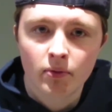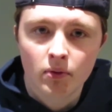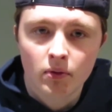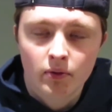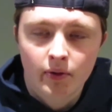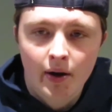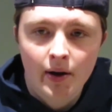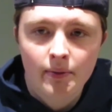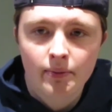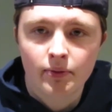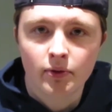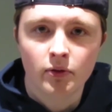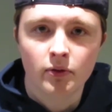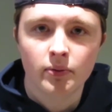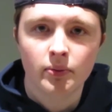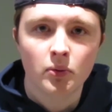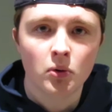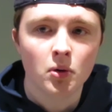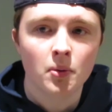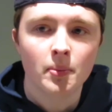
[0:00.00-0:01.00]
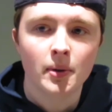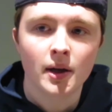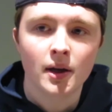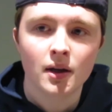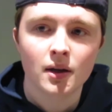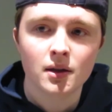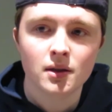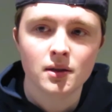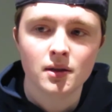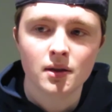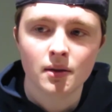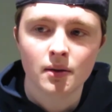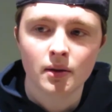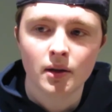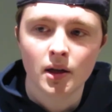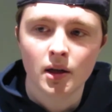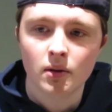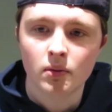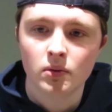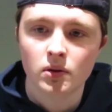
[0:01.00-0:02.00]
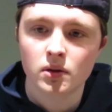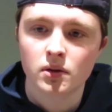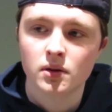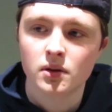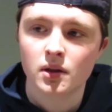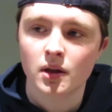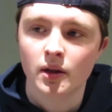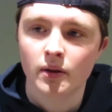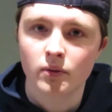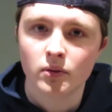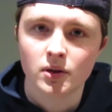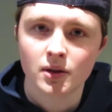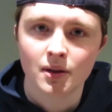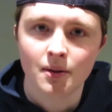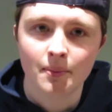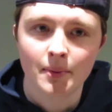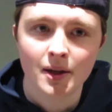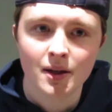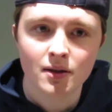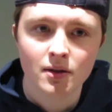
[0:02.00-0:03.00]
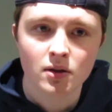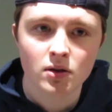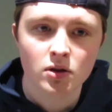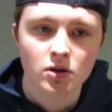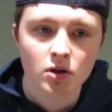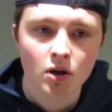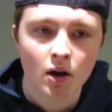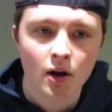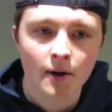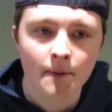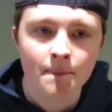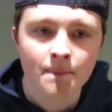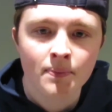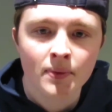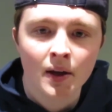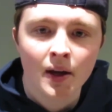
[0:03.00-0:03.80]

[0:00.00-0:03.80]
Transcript: grateful for because it, it was it was an amazing song